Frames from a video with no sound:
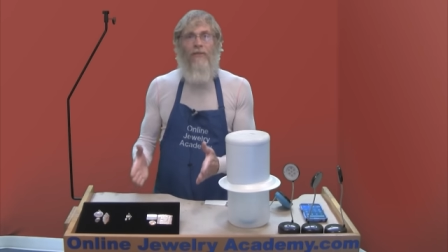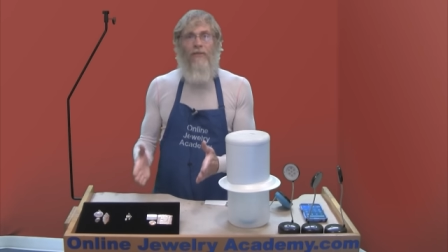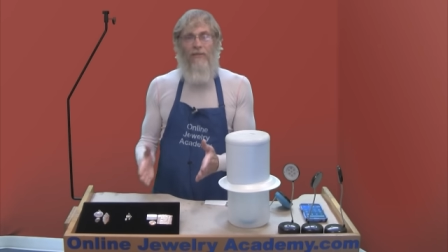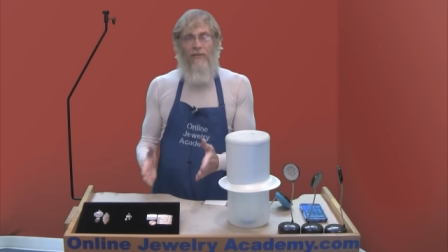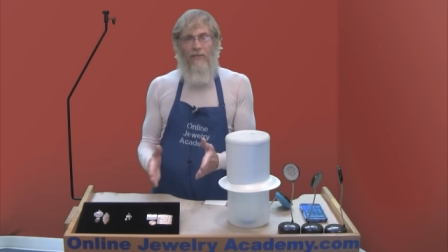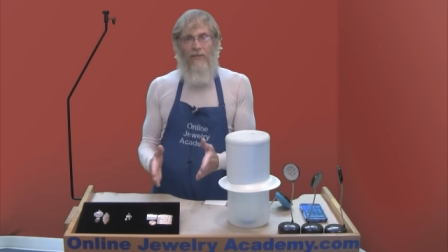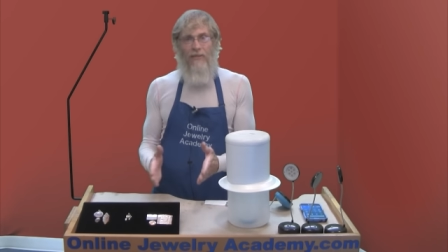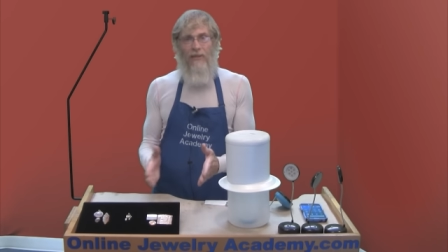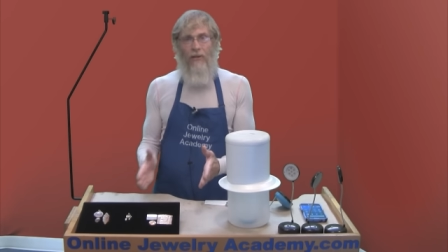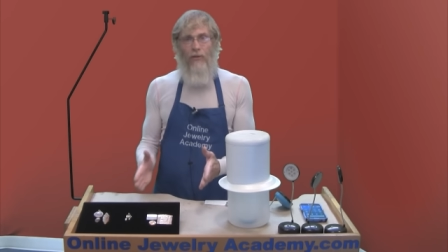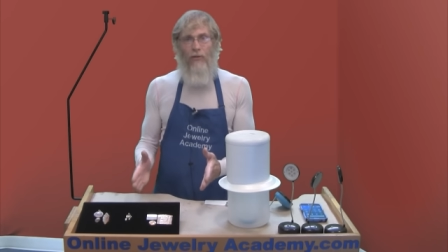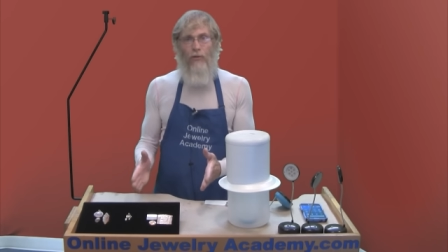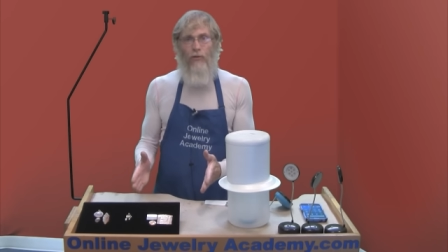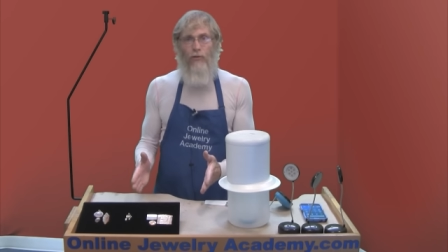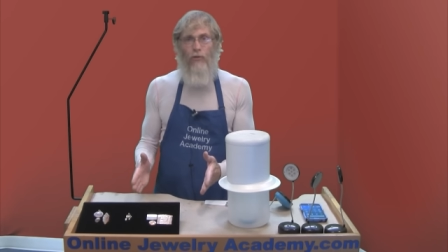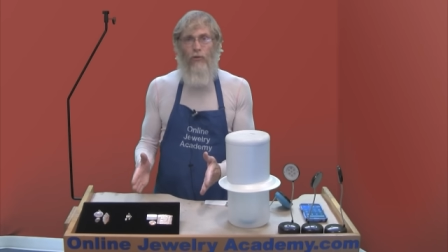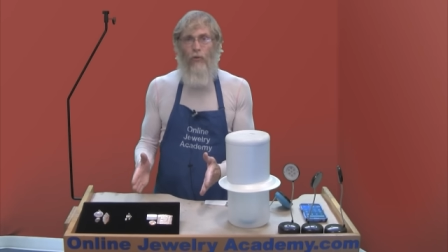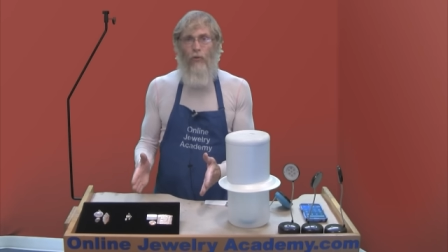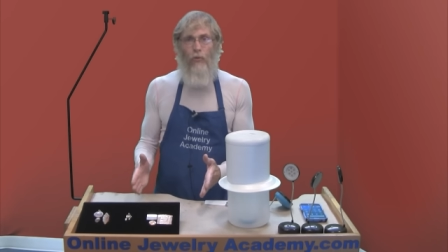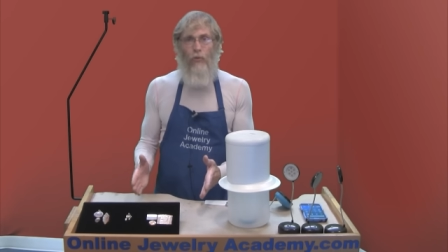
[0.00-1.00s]
to sell your
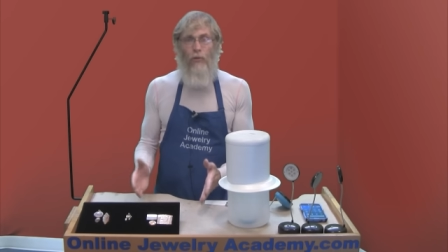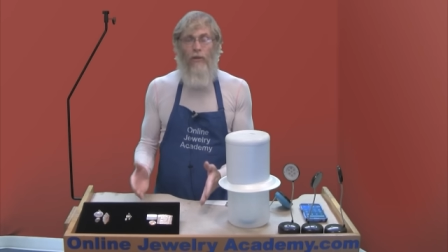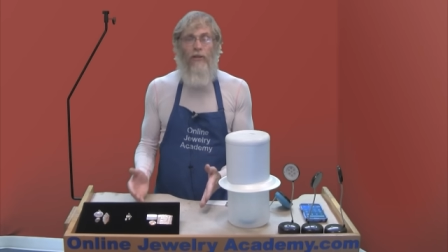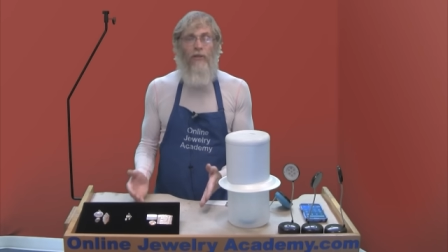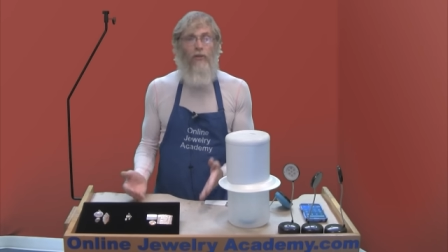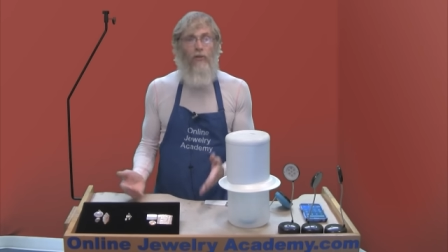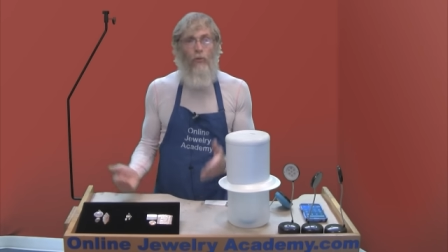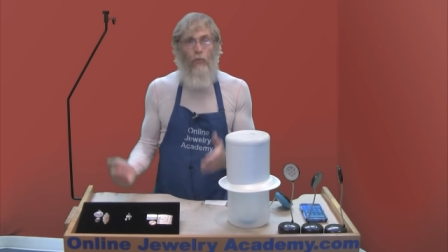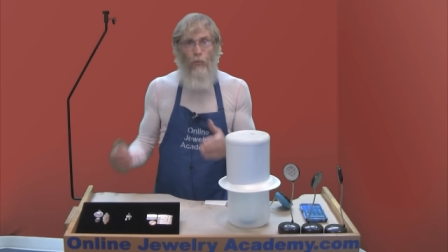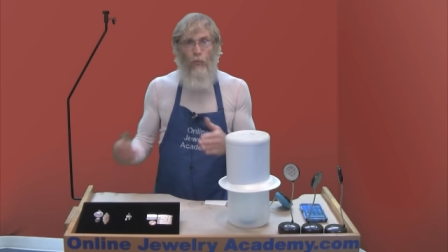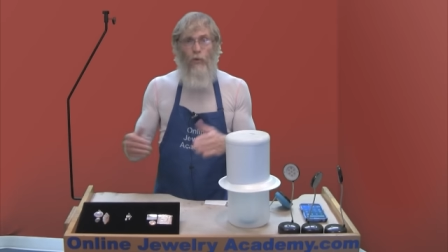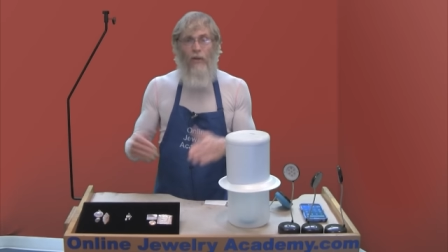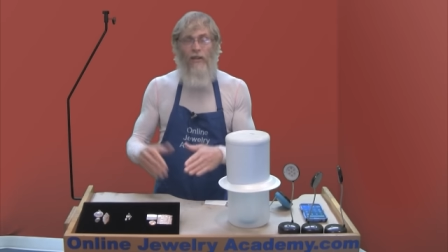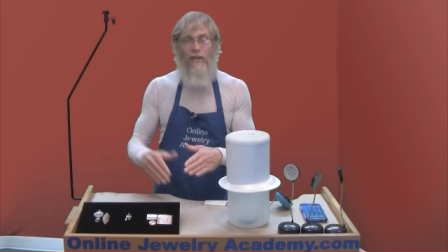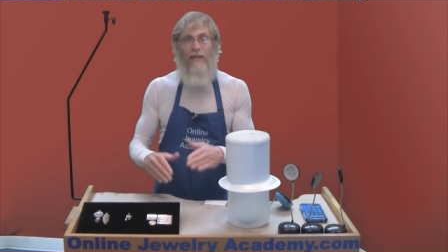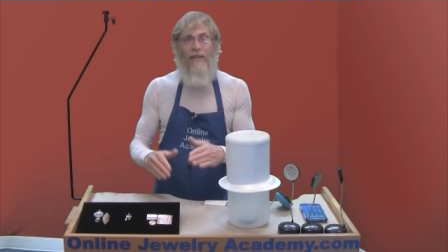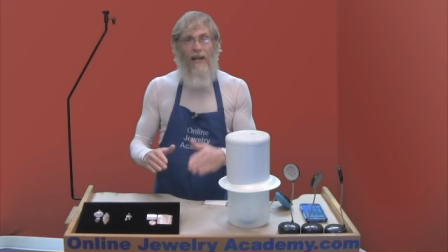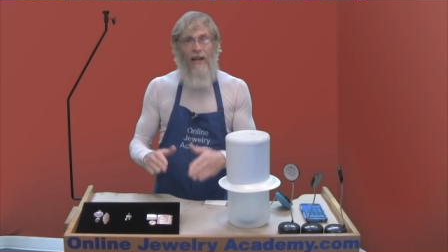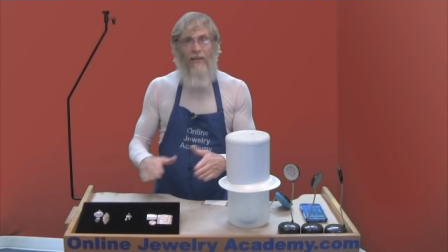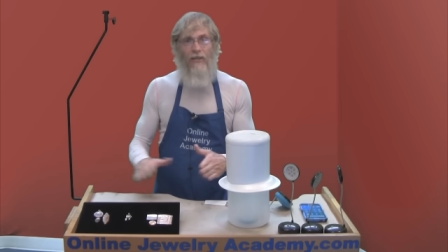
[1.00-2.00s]
jewelry, you're
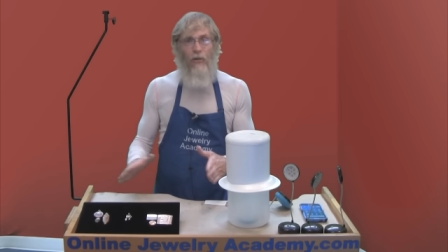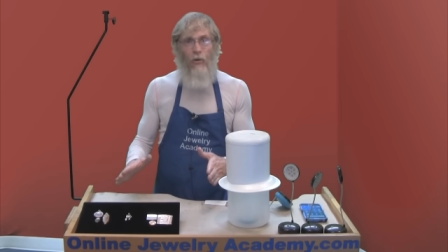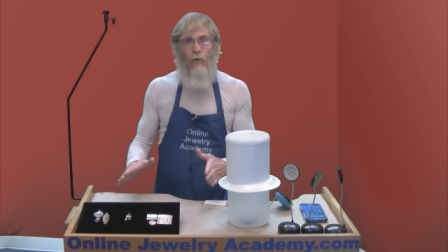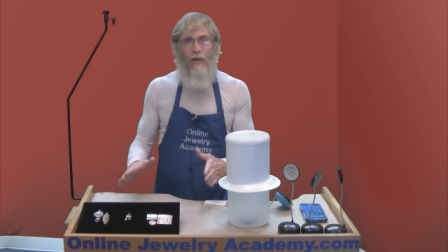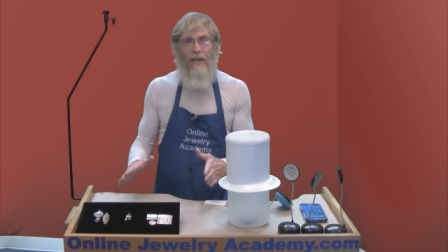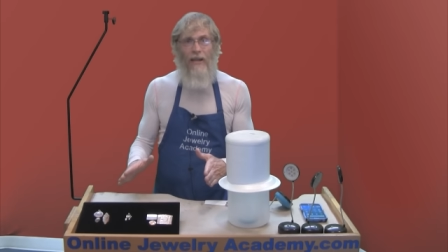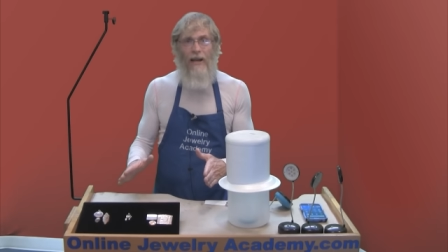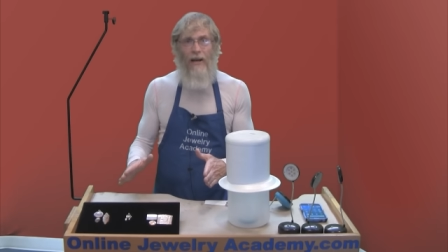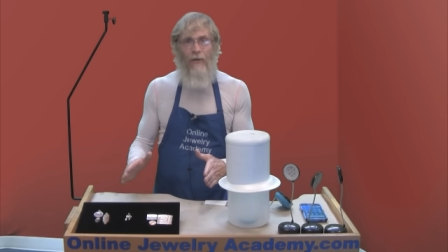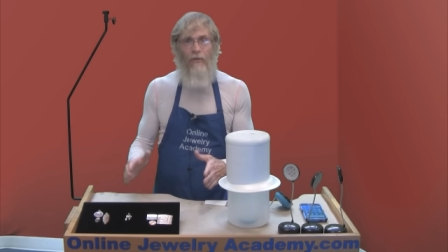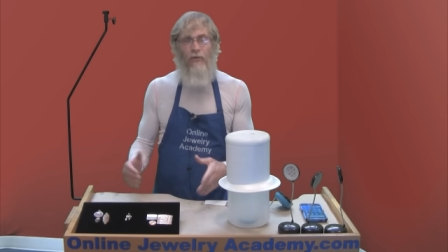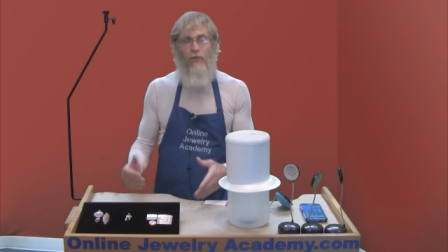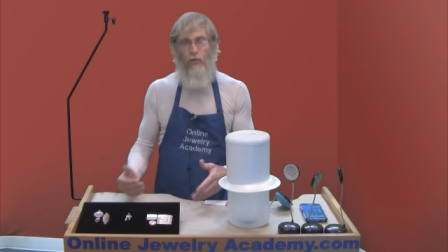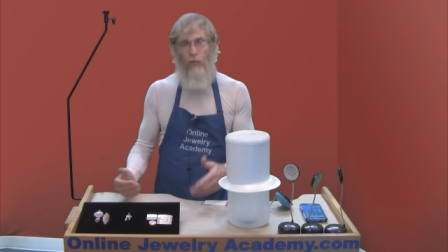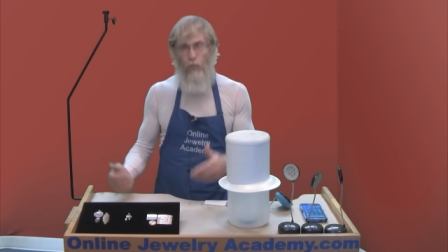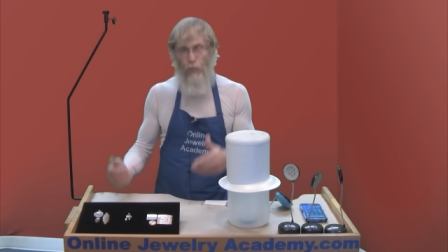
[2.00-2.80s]
really not going out.